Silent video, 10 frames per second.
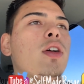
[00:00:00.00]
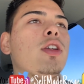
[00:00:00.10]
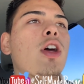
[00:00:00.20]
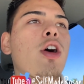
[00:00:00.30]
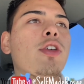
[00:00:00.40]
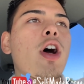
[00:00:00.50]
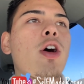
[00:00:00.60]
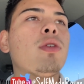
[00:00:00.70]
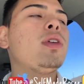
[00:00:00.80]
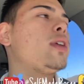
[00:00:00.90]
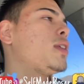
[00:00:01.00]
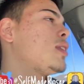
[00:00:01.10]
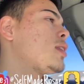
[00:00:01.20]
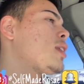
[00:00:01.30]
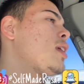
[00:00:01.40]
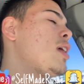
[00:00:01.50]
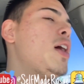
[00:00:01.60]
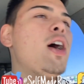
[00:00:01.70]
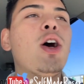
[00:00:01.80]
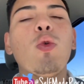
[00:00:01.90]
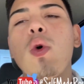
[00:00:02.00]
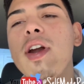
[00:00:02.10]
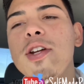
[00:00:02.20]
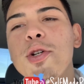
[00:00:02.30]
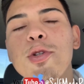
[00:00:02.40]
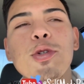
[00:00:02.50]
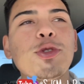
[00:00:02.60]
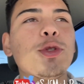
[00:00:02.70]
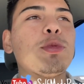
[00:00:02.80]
Yo, what it do, YouTube